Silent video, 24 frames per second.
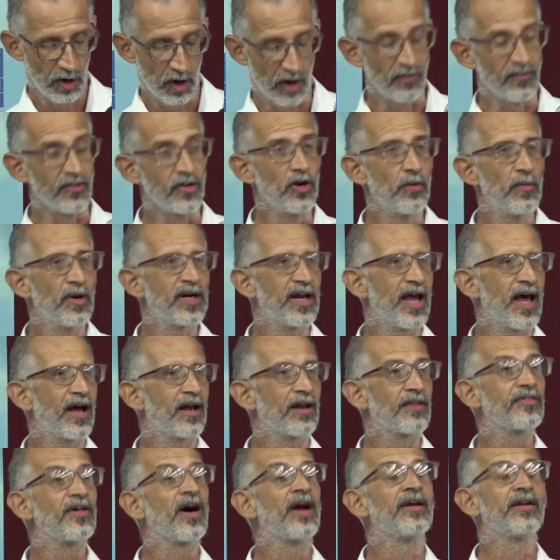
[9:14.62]
of human
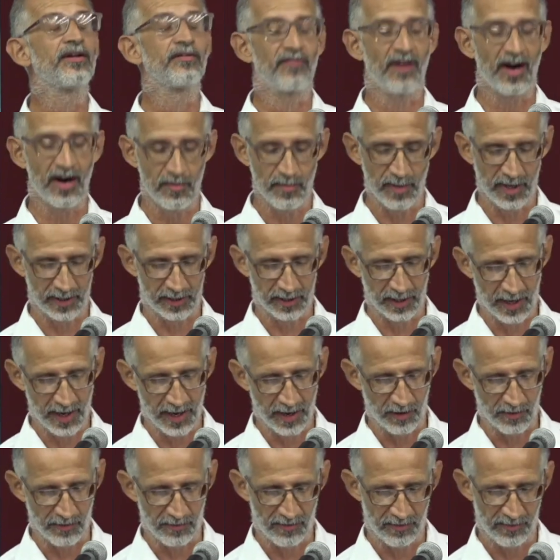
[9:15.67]
health and environmental
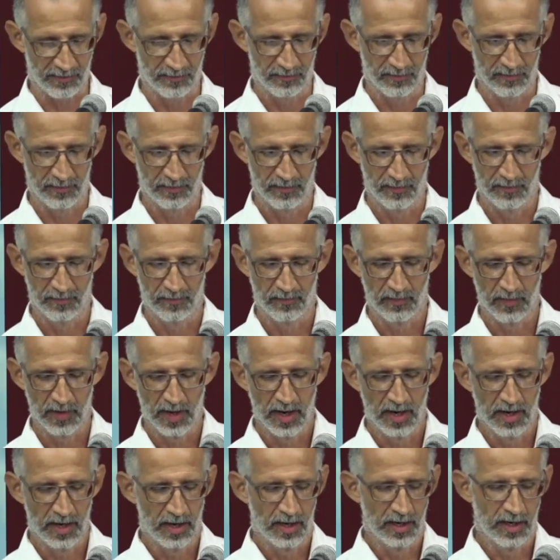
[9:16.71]
health.
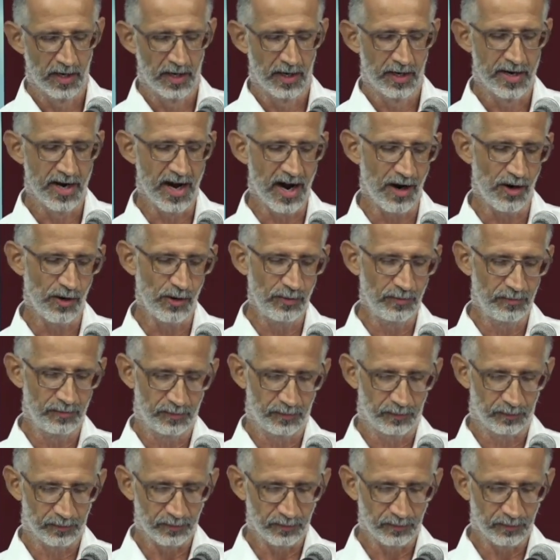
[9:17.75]
Now,